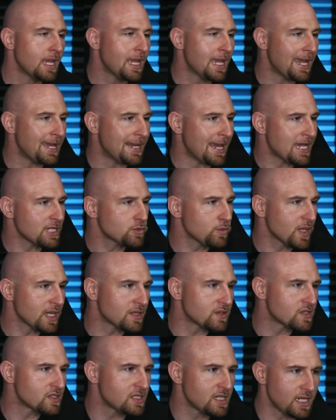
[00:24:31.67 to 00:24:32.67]
And as we
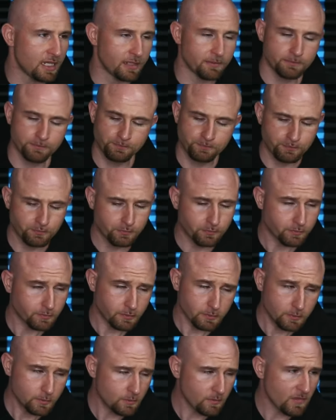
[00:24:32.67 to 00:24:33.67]
can see,
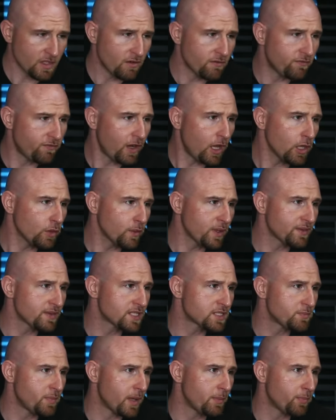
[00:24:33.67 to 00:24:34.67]
following
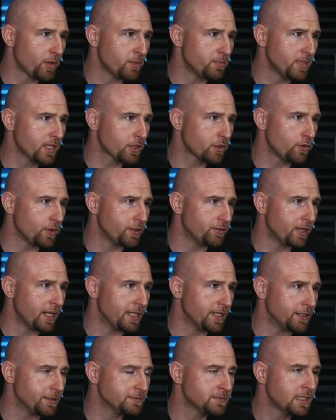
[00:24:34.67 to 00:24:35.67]
this pump on Bitcoin right
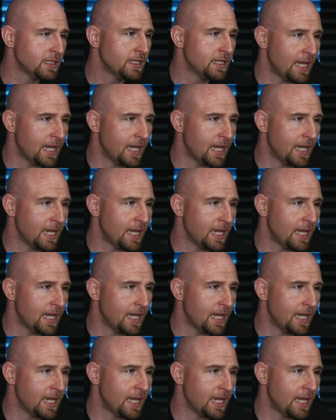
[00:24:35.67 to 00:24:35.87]
here.